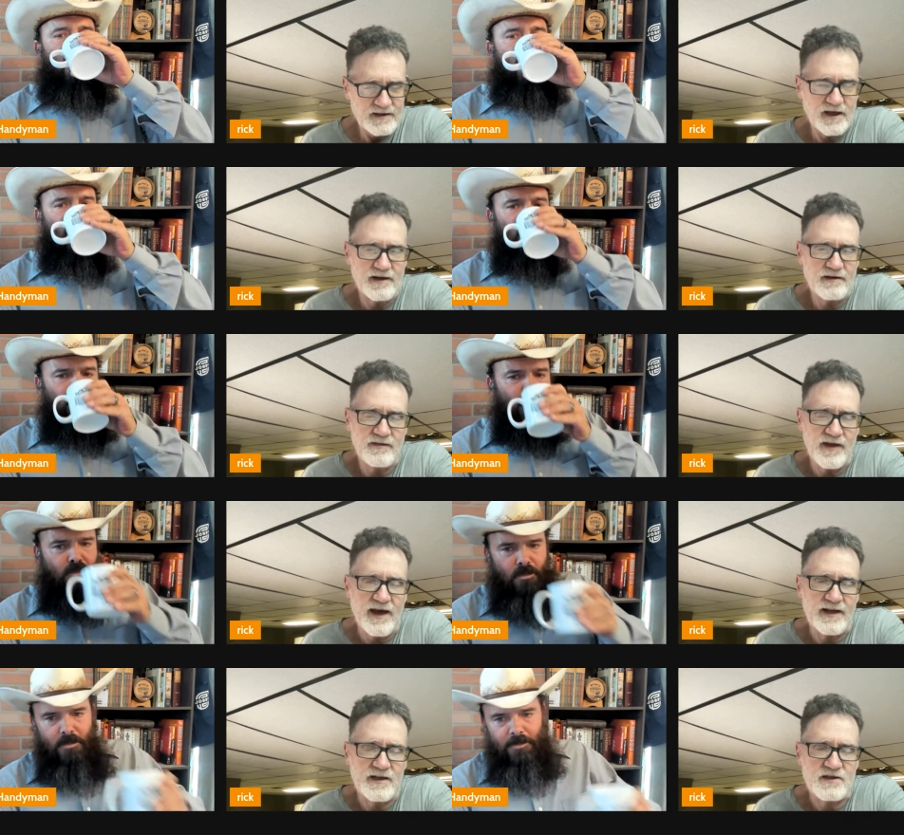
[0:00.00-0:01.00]
Speaker 1: tired of
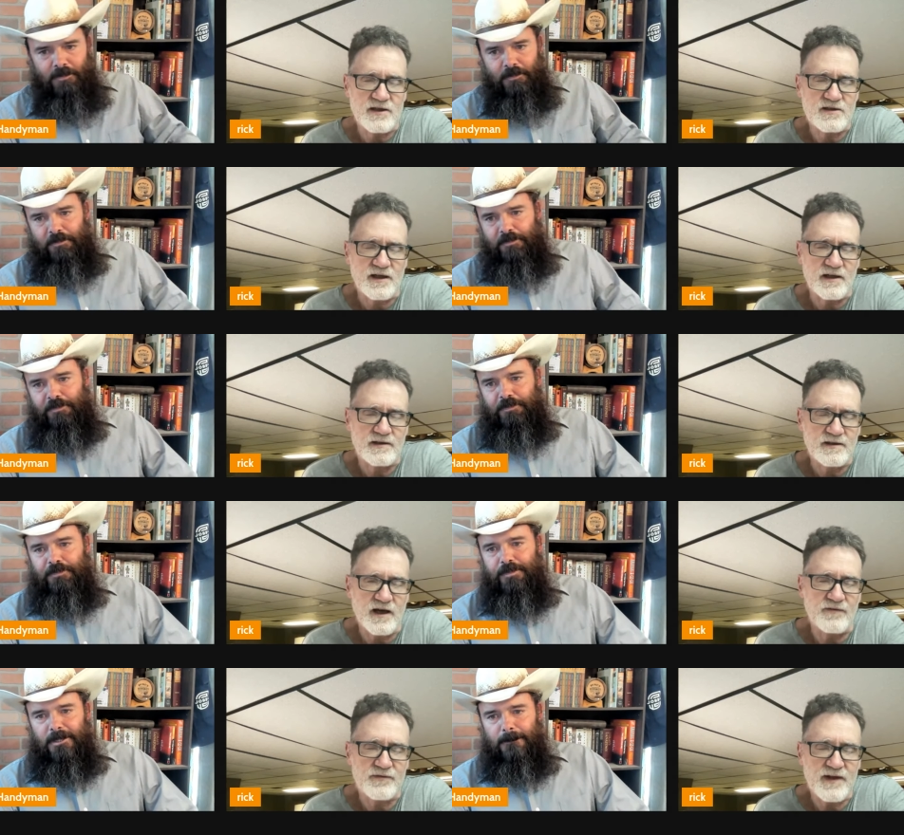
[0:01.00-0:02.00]
that. It's just a
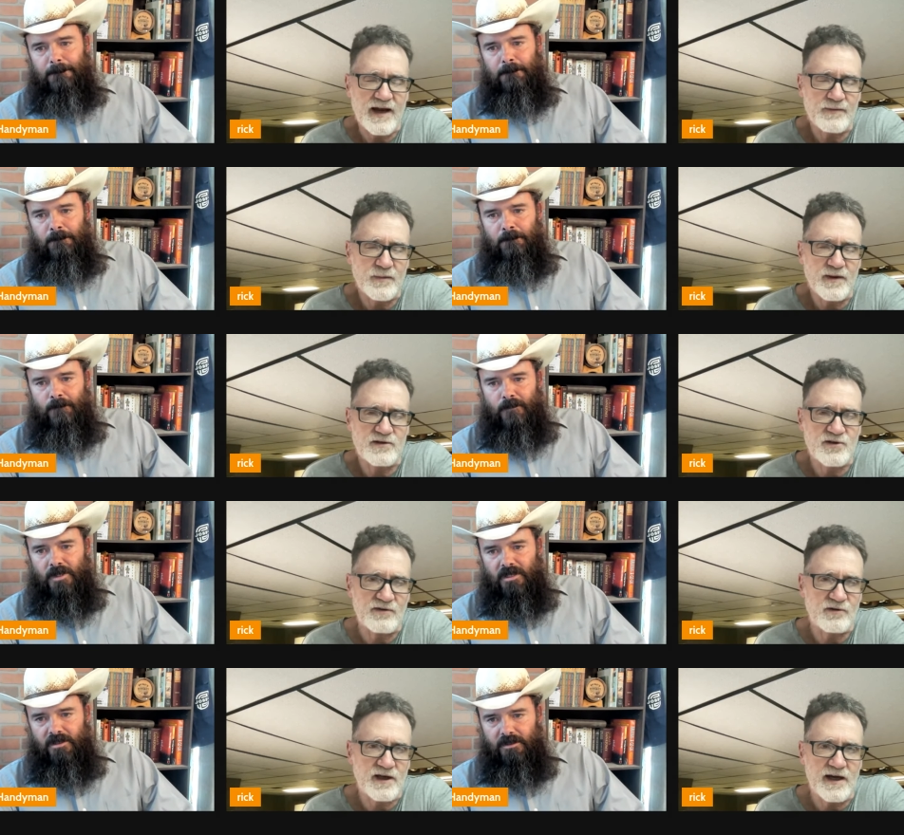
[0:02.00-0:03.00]
tough time to be a
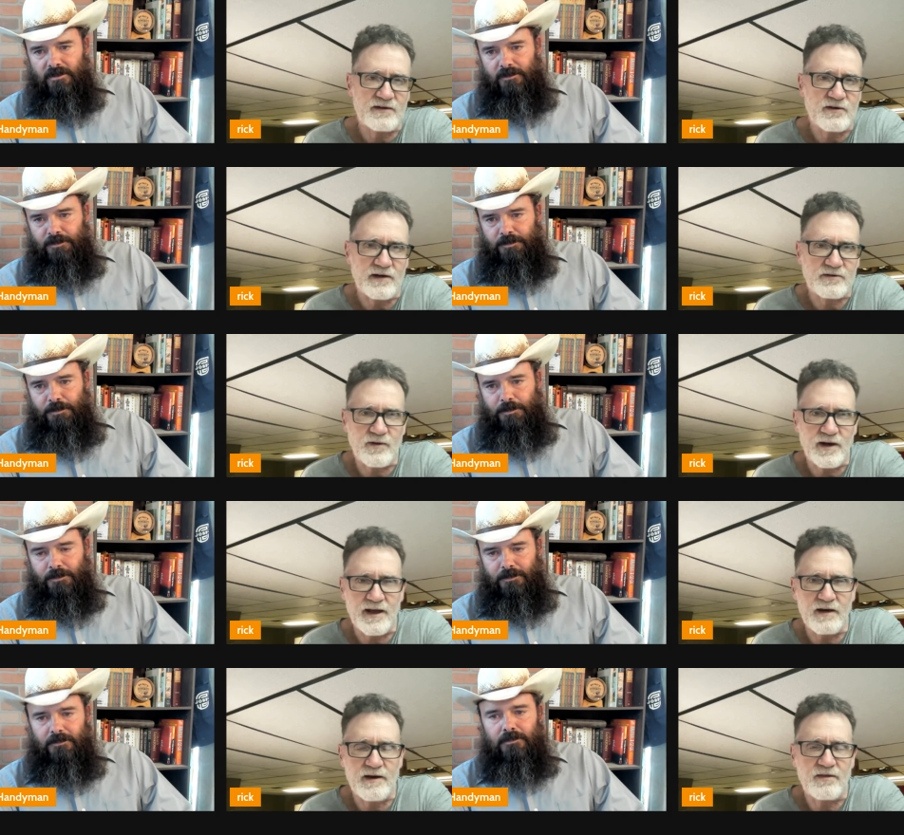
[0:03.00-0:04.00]
general contractor right
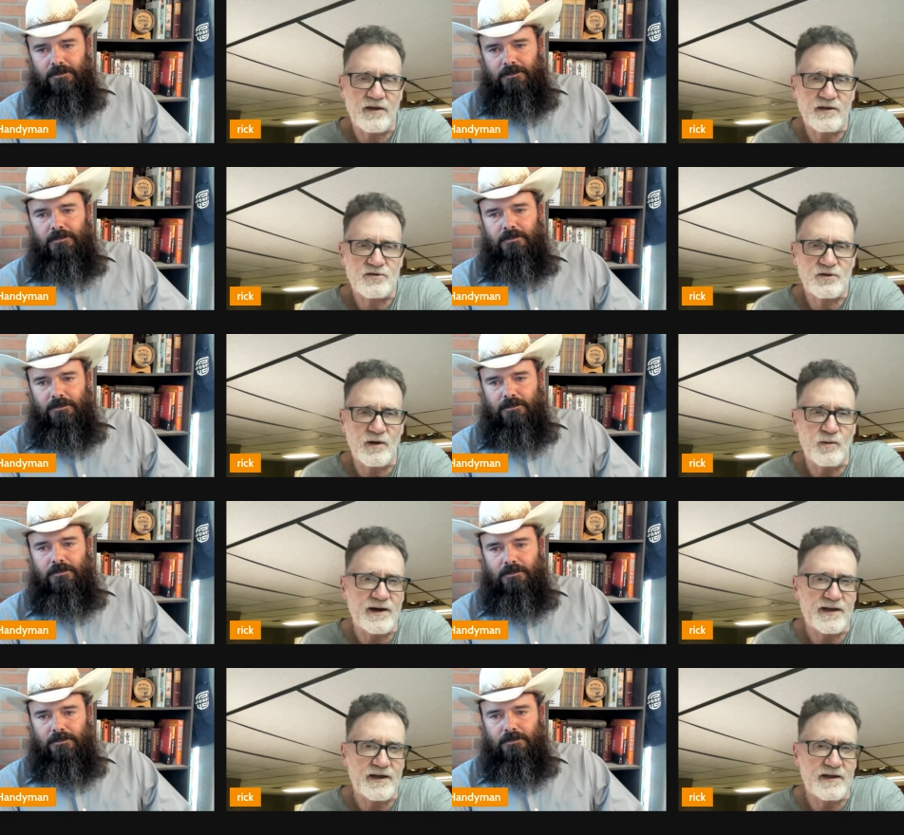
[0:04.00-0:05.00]
now, I think. So I
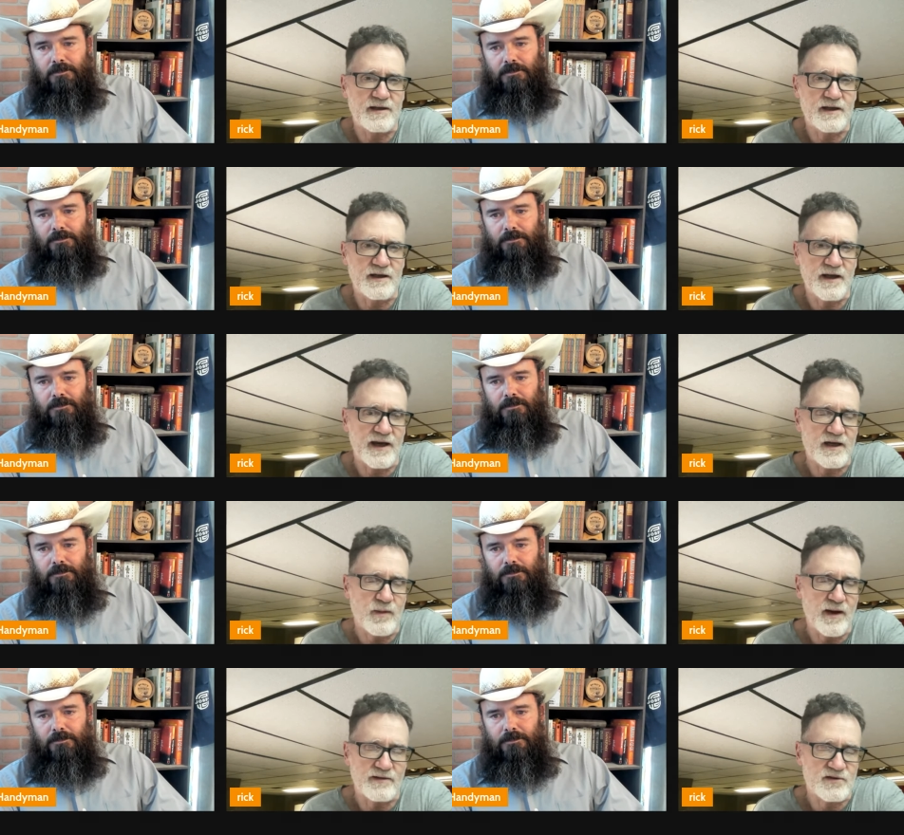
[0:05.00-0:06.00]
want to get into
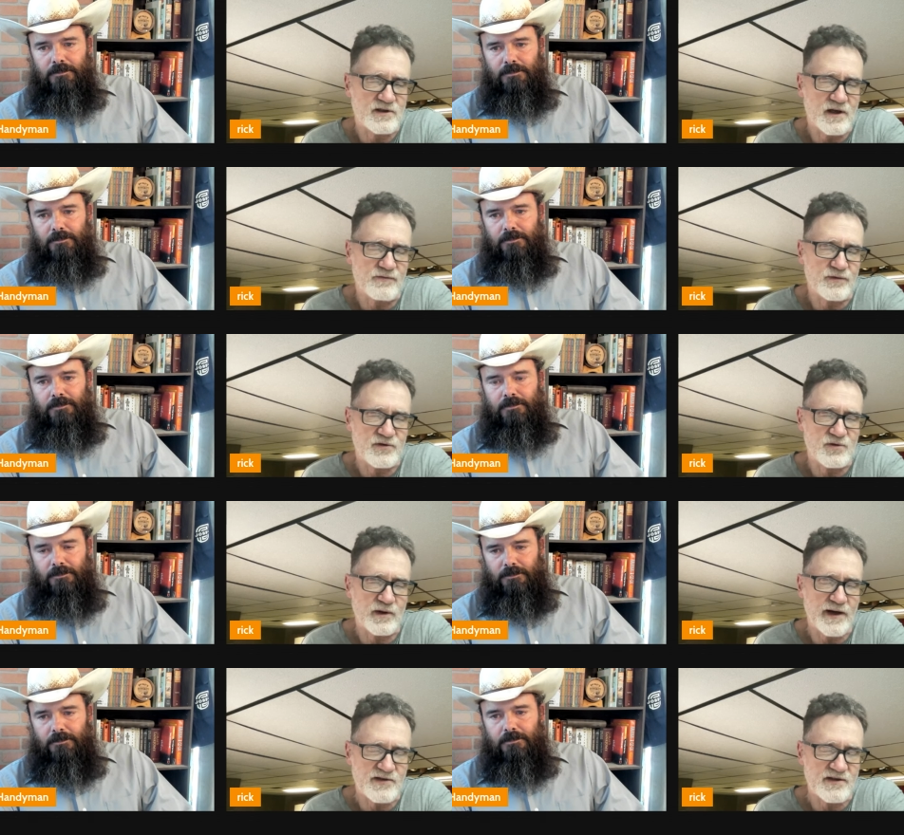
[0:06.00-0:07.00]
handyman stuff, which is
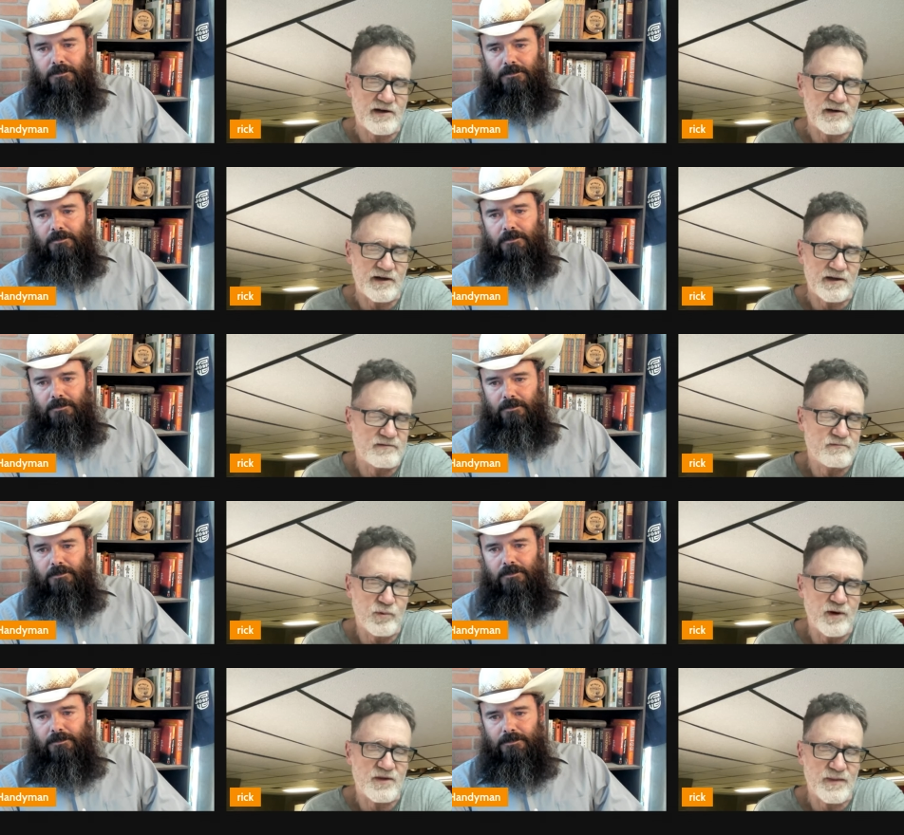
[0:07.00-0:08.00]
what I started
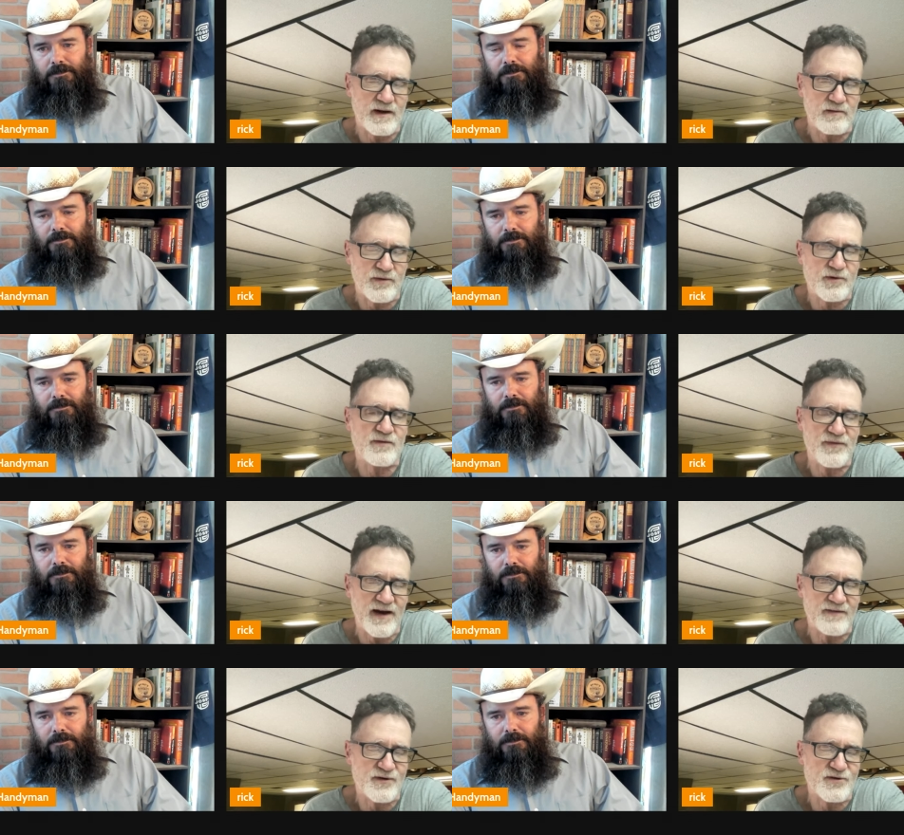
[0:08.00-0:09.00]
with about
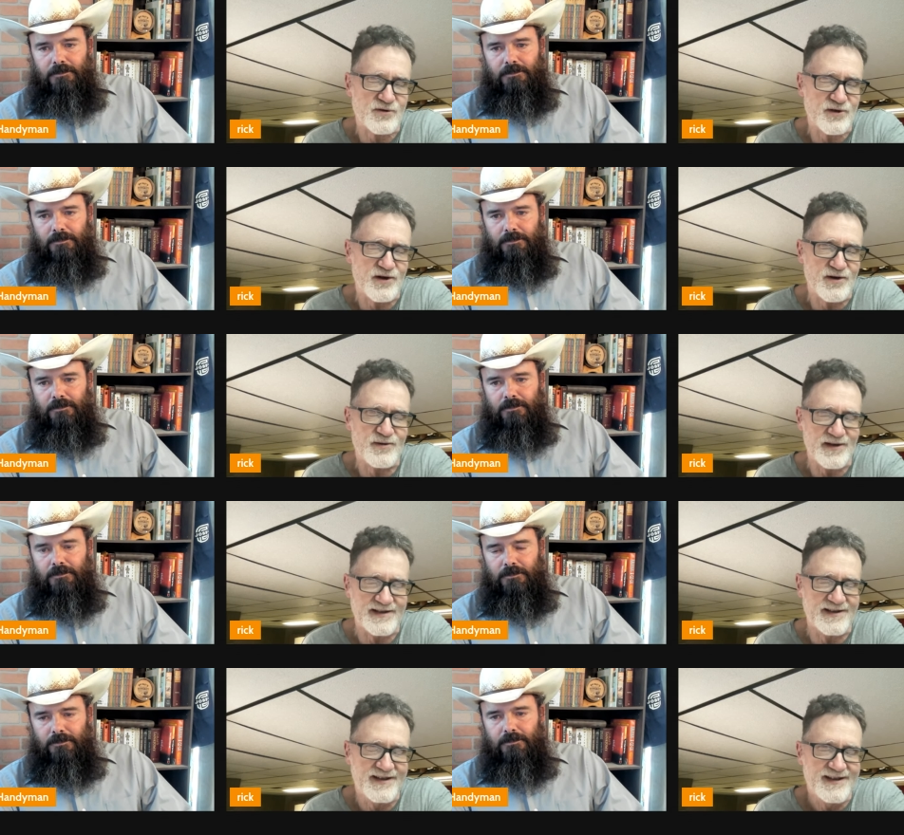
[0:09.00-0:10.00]
thirty-five years ago.
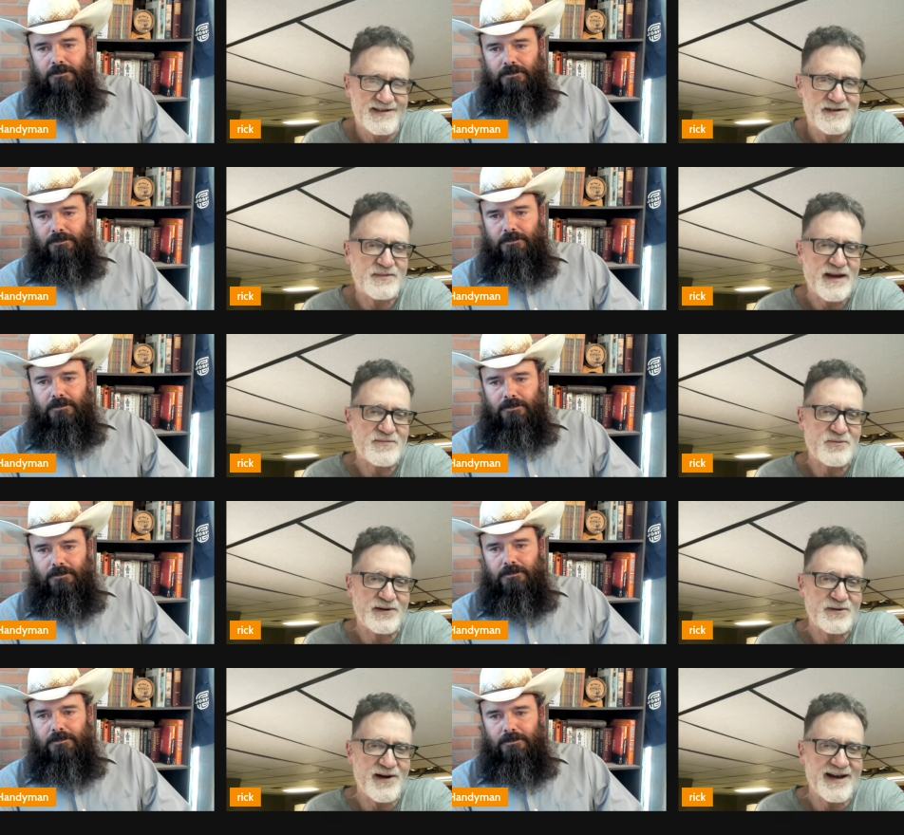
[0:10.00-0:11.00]
And sometimes
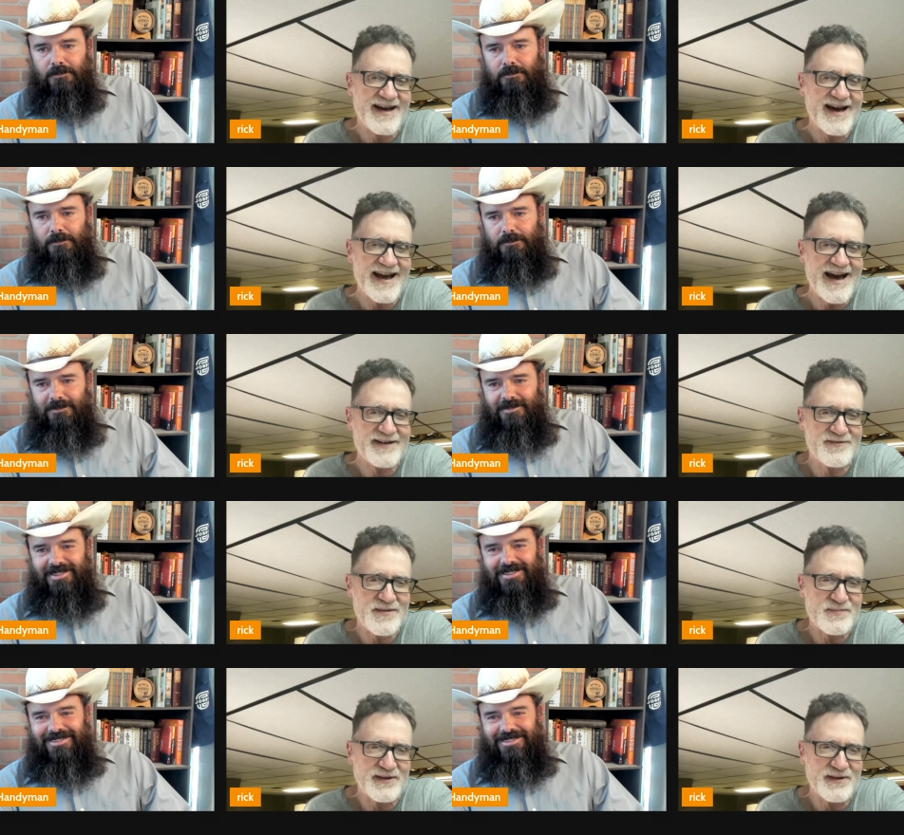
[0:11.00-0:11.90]
wonder why I got out of it,